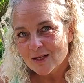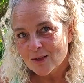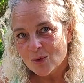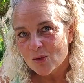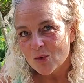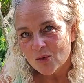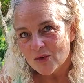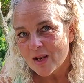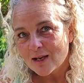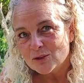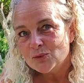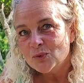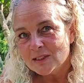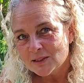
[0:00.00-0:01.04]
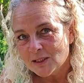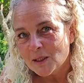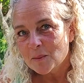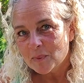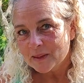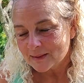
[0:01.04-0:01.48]
not a nice
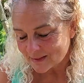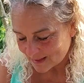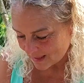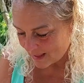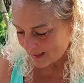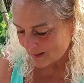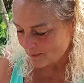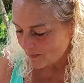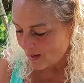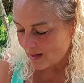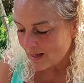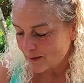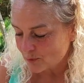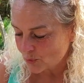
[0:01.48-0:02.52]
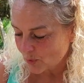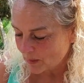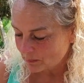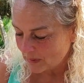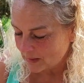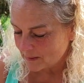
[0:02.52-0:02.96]
feature, but I'm I have to
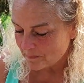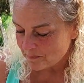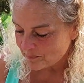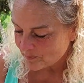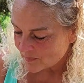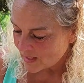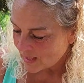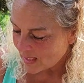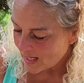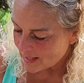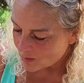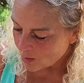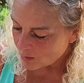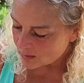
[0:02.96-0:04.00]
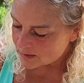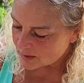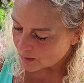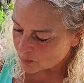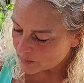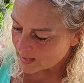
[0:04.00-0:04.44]
admit. And
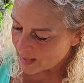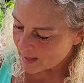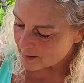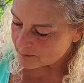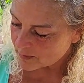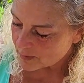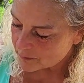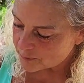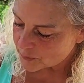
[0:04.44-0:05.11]
also we have a